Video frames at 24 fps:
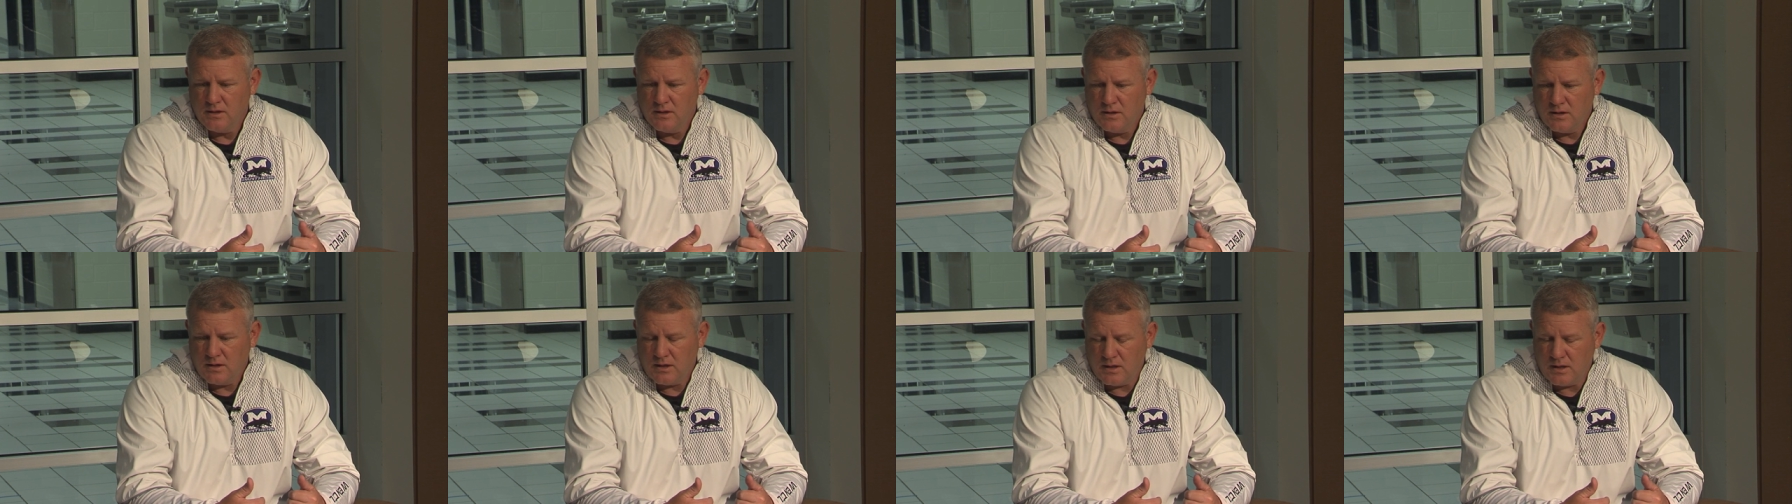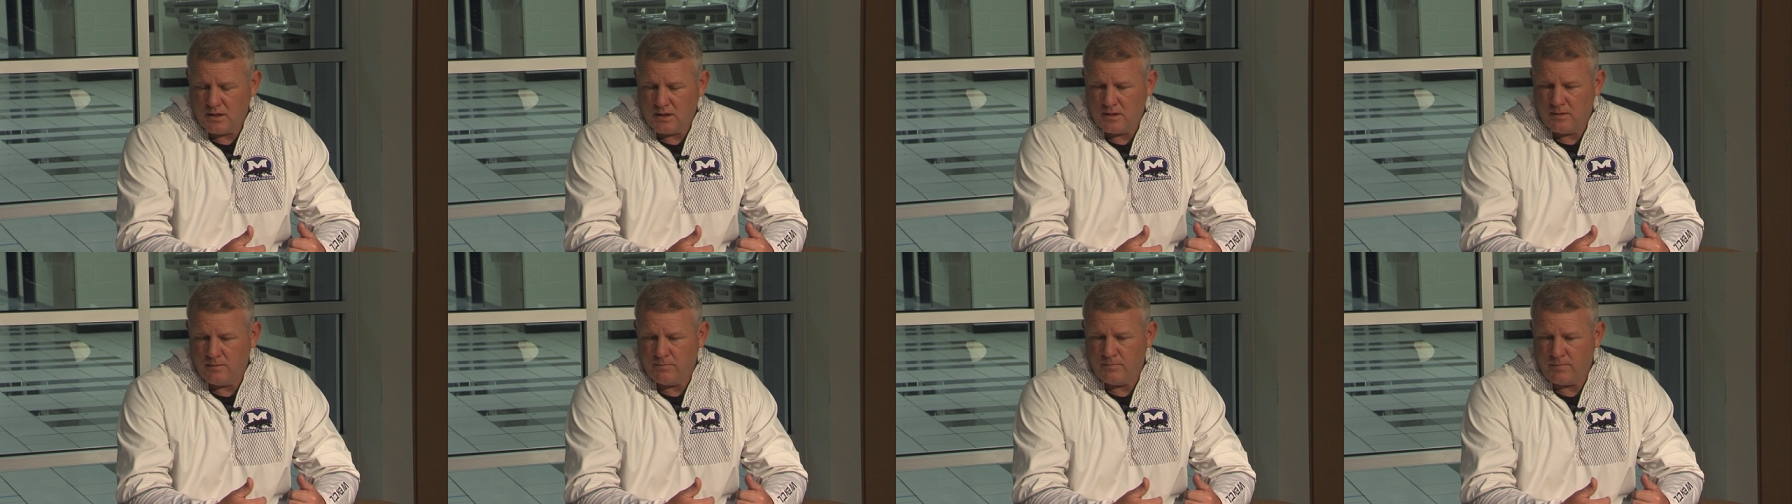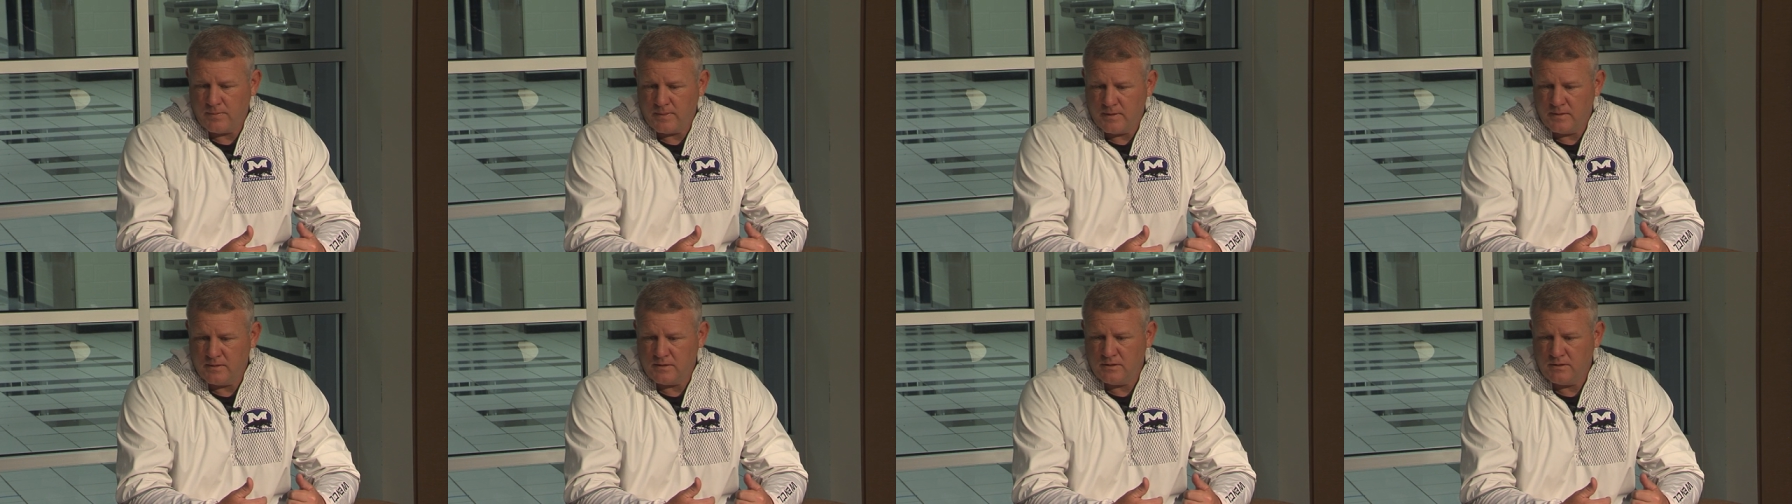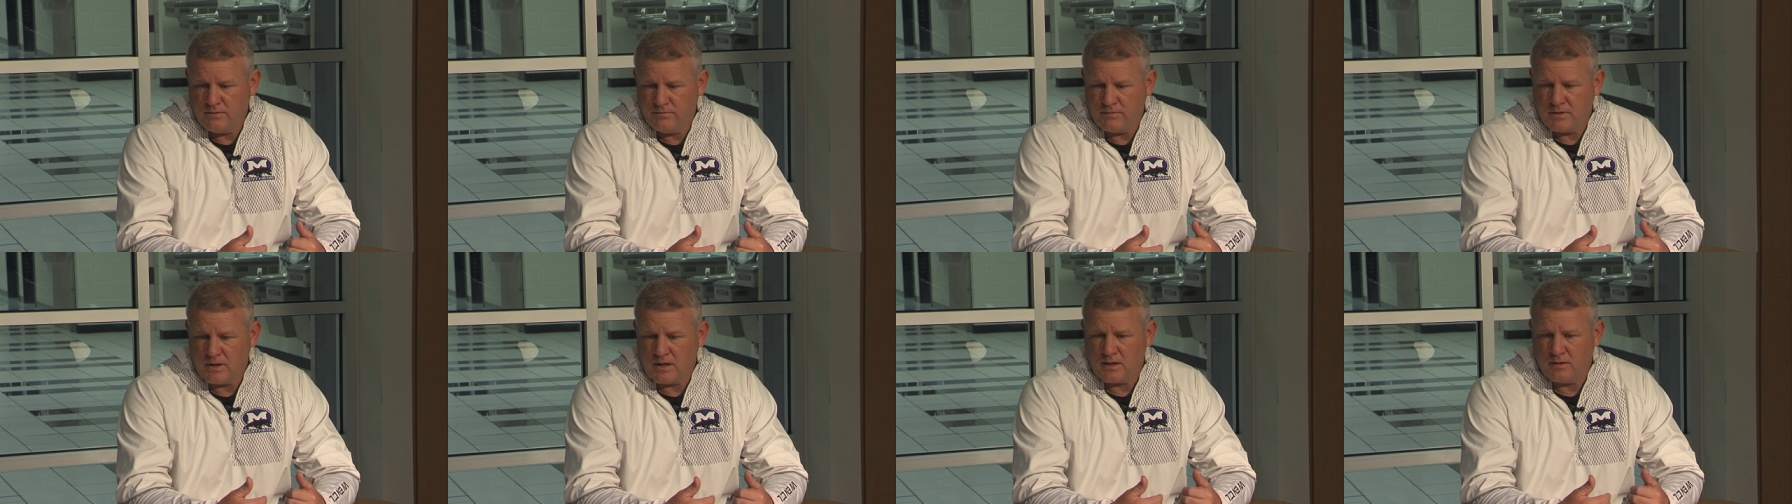
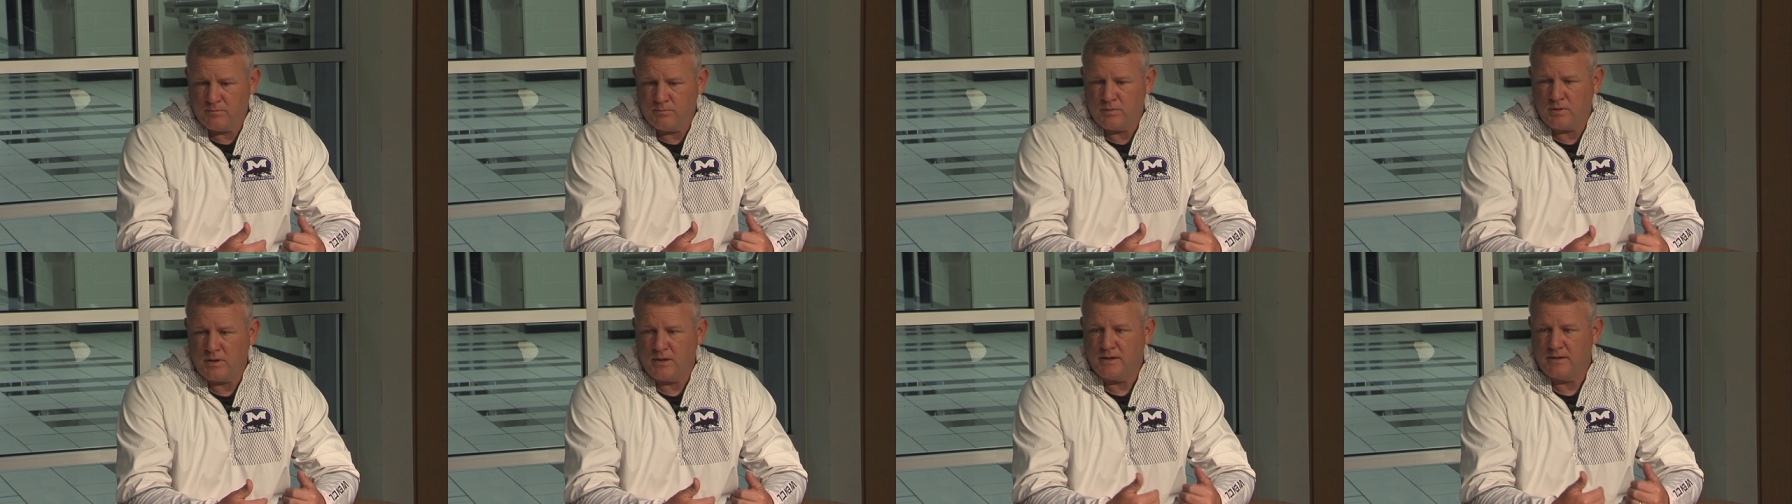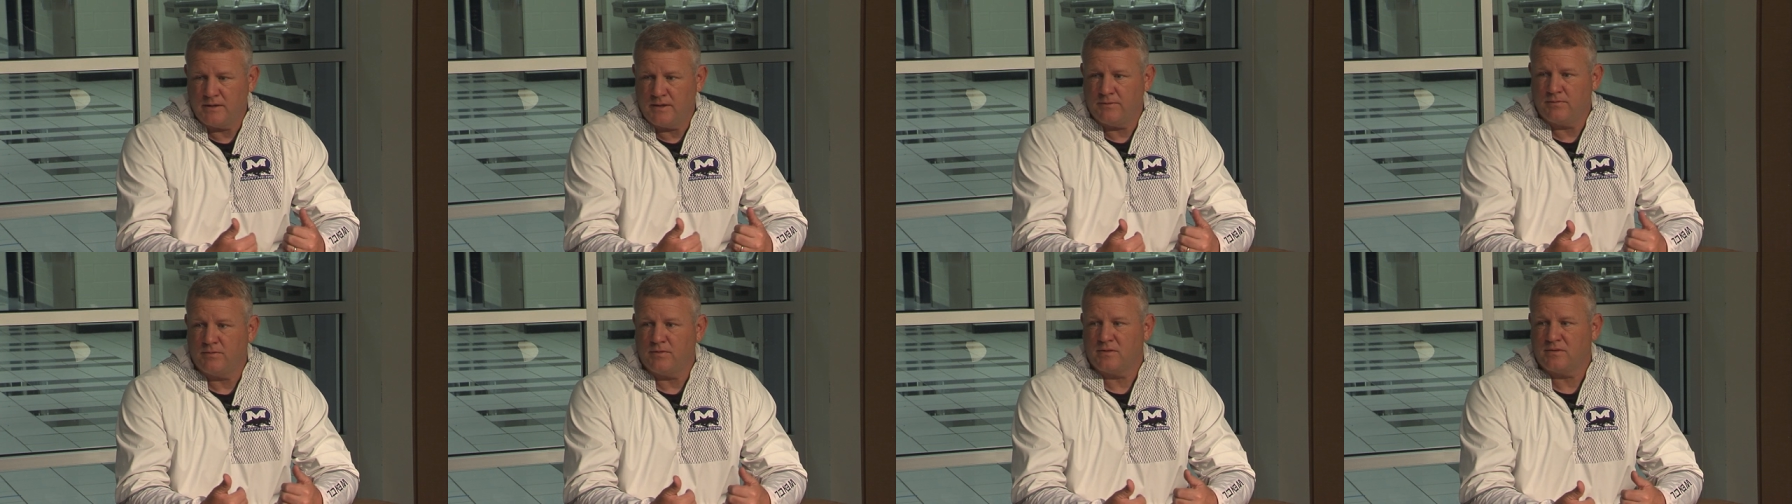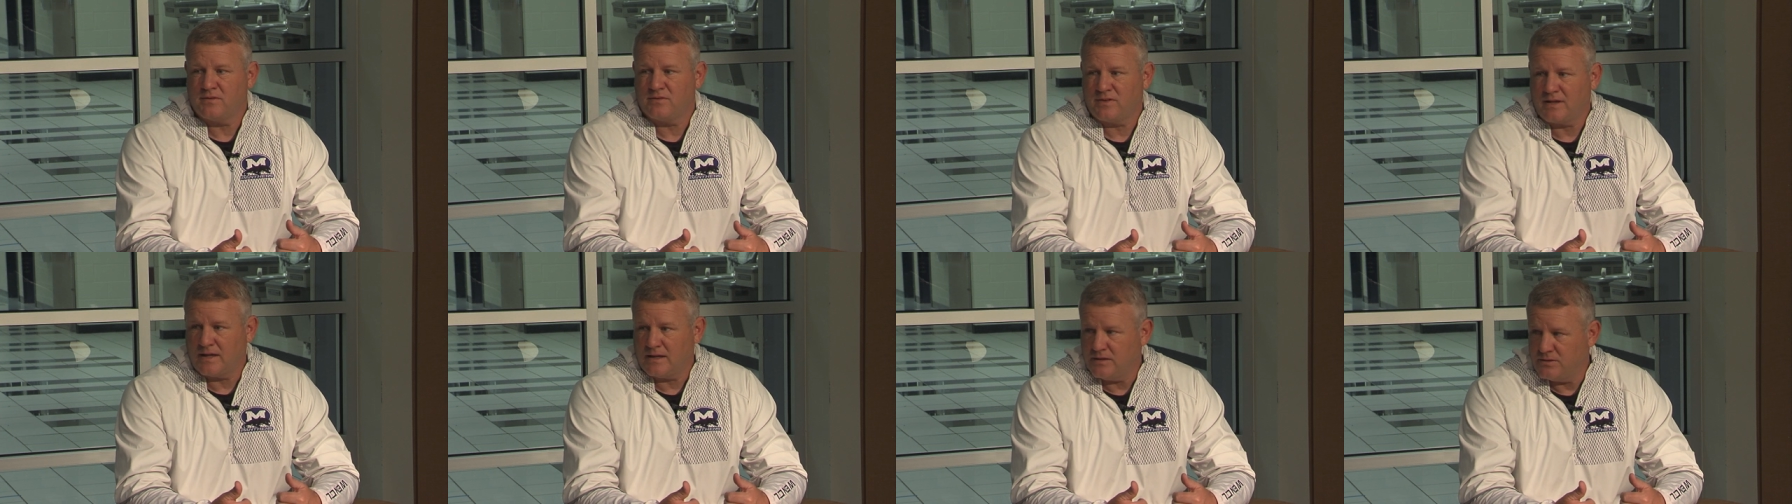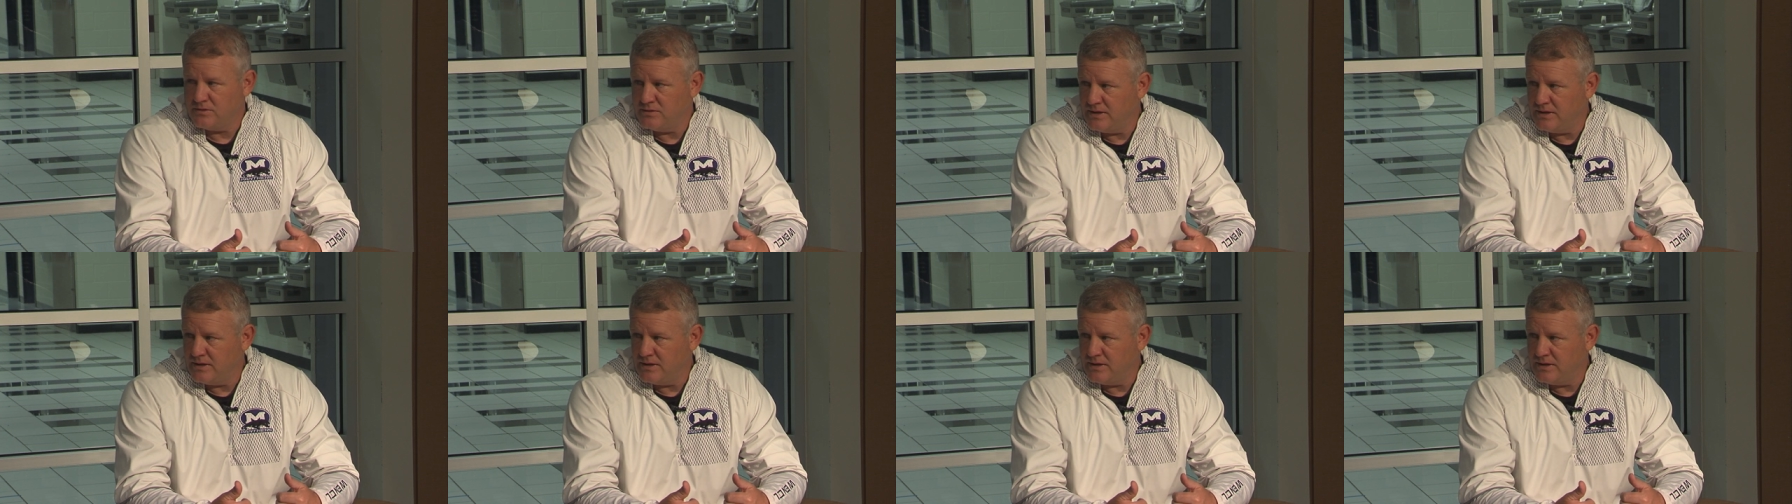you've got to play a different style